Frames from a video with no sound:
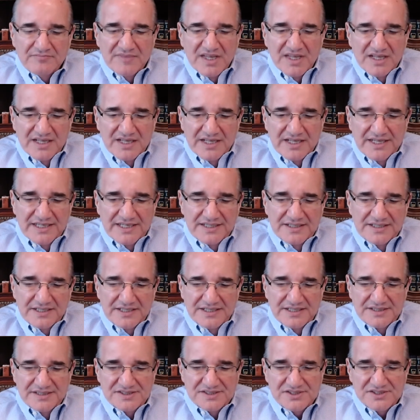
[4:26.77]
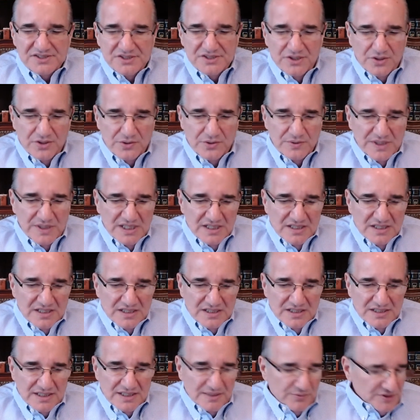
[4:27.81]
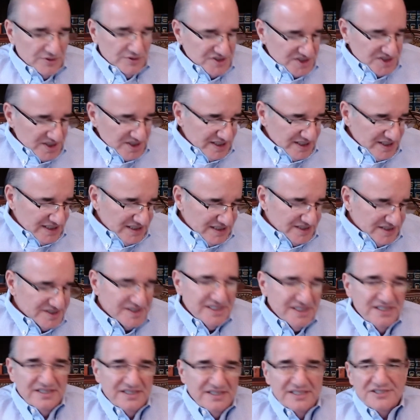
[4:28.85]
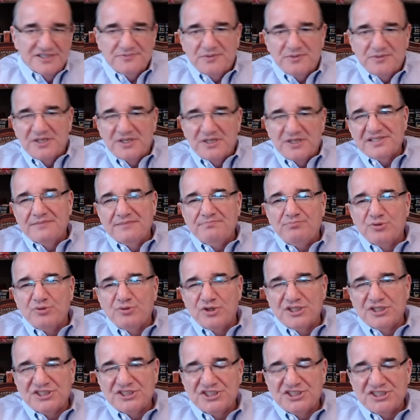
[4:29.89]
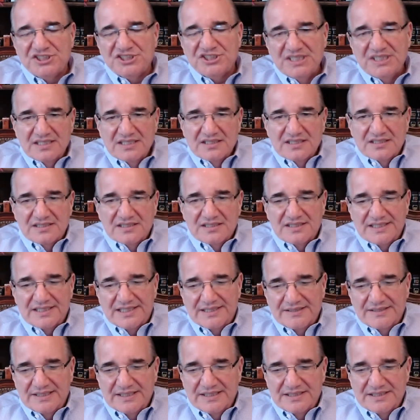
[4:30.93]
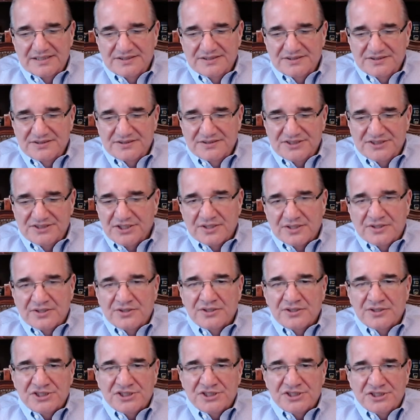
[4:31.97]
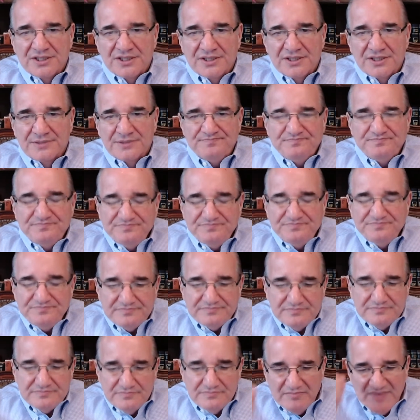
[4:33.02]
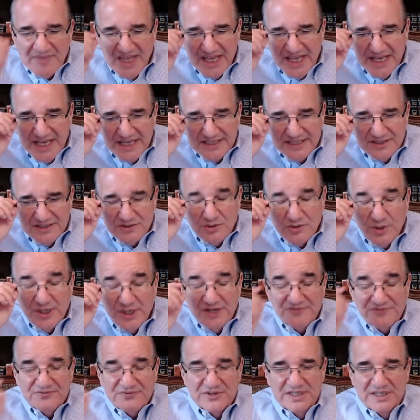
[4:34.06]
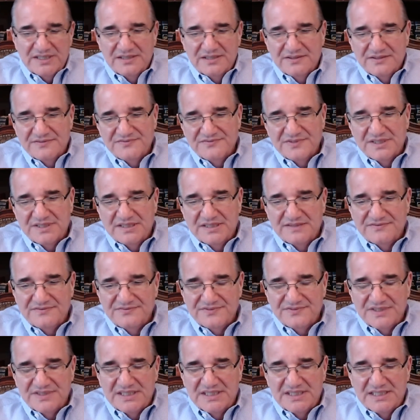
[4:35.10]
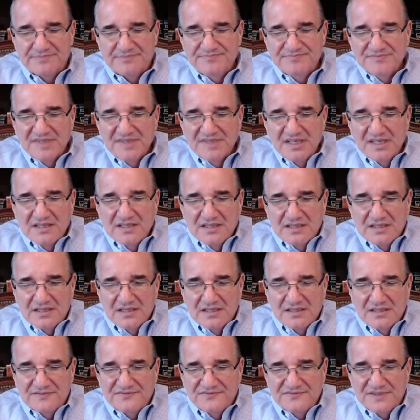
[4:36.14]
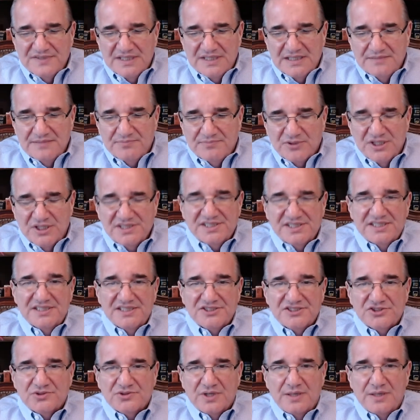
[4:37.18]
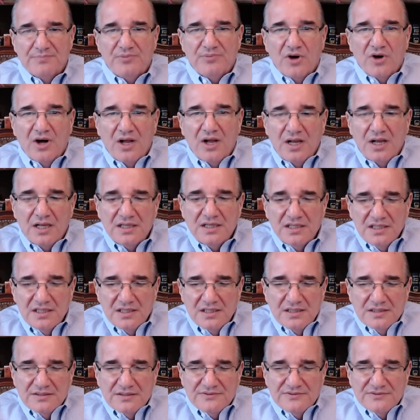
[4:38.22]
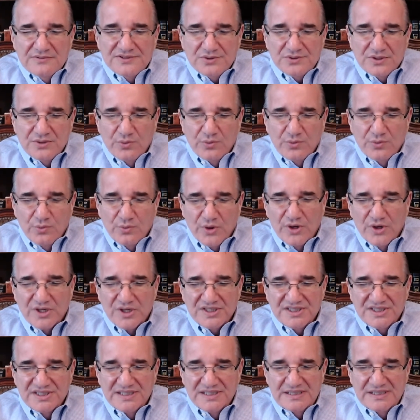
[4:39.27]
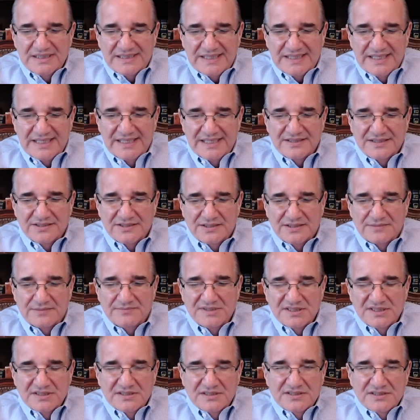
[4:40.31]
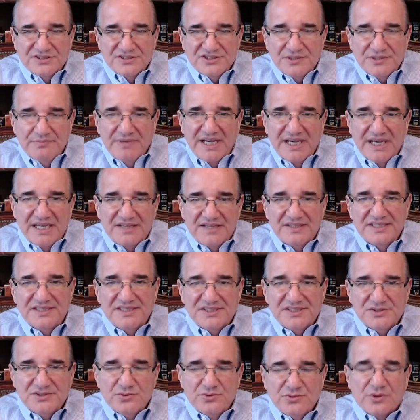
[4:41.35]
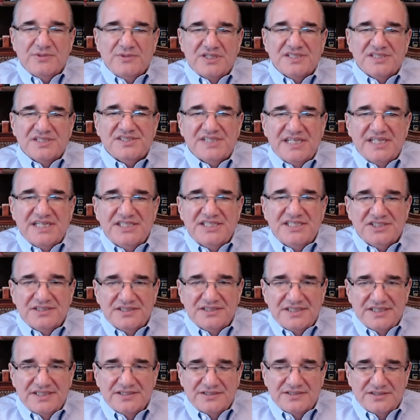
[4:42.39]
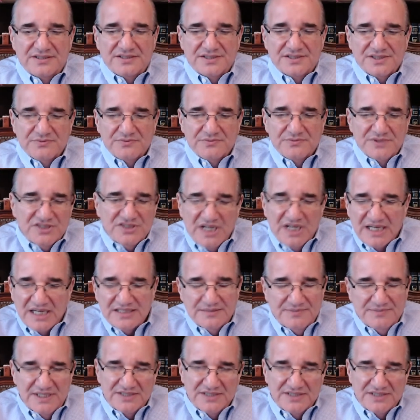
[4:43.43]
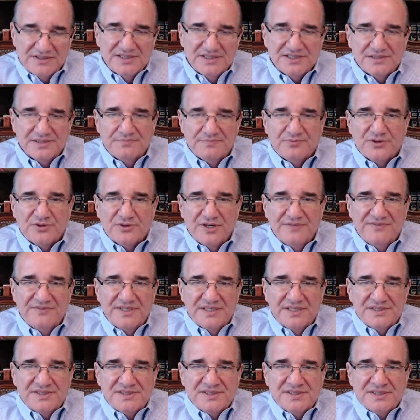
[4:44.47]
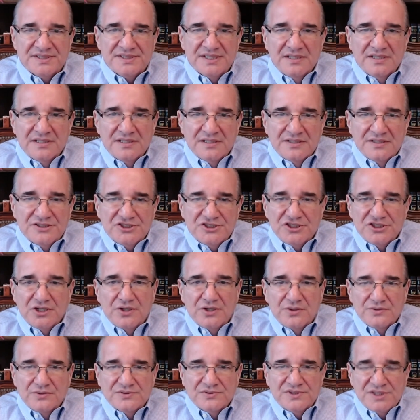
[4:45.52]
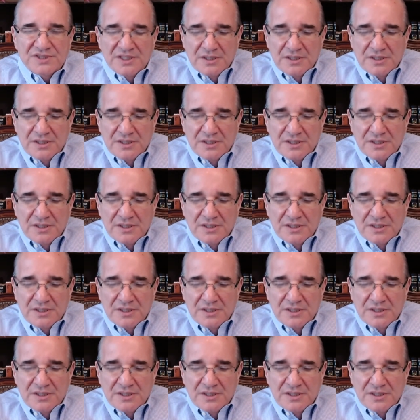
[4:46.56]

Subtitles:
And so we're starting to see this. President Bush and Jared Kushner and a lawyer friend of President Trump all sort of worked in tandem to make these normalization deals. And we talked about this in previous shows